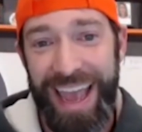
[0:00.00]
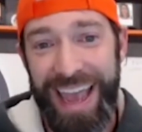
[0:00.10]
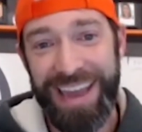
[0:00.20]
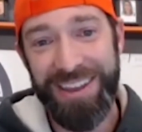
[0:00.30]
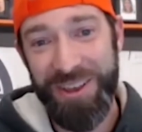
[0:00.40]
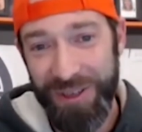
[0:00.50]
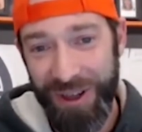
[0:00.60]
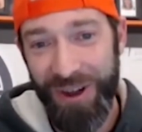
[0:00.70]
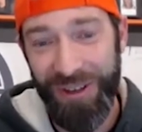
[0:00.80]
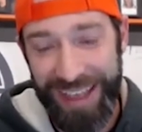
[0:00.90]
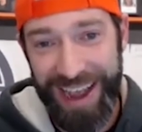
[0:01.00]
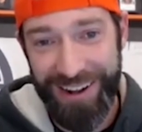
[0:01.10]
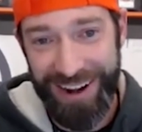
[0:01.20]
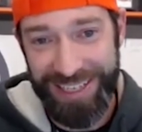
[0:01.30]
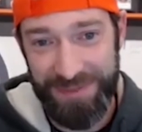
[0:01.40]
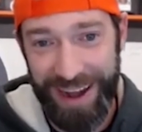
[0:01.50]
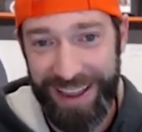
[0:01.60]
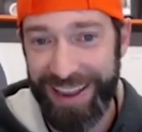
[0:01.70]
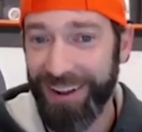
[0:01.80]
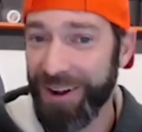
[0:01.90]
and you don't owe the IRS
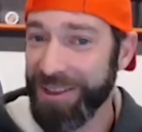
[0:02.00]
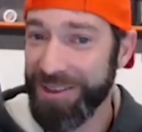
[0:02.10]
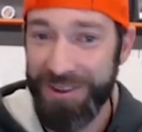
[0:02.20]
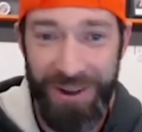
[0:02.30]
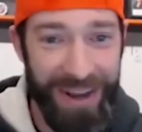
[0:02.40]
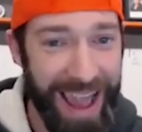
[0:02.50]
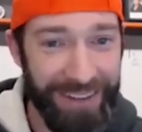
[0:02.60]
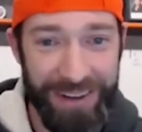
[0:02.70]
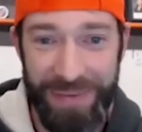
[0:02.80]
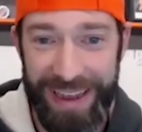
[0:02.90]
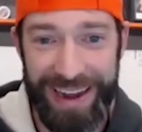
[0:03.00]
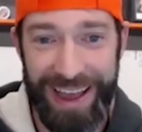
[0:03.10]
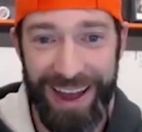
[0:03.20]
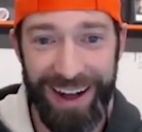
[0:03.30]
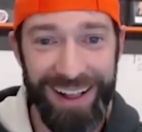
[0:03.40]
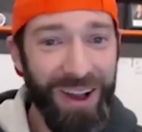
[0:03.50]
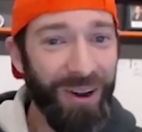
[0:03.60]
money, or you don't have a P&L,